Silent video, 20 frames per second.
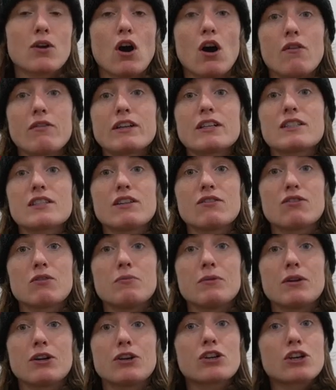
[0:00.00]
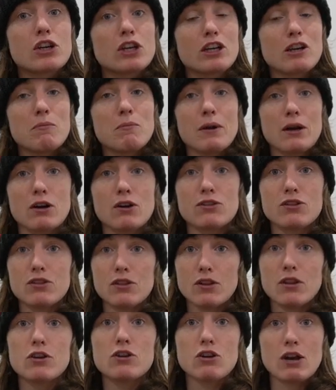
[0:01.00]
Obviously, from there, you're gonna compare
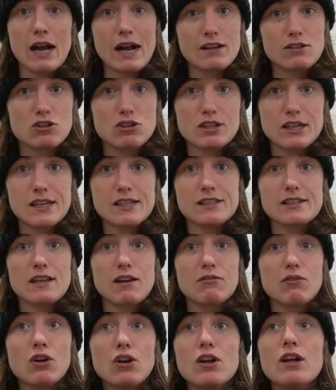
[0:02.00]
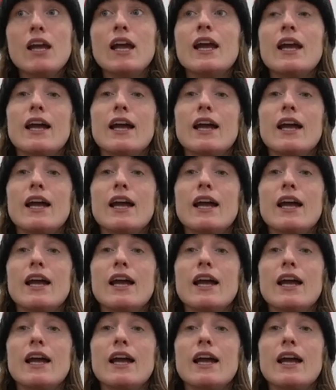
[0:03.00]
your exercise level,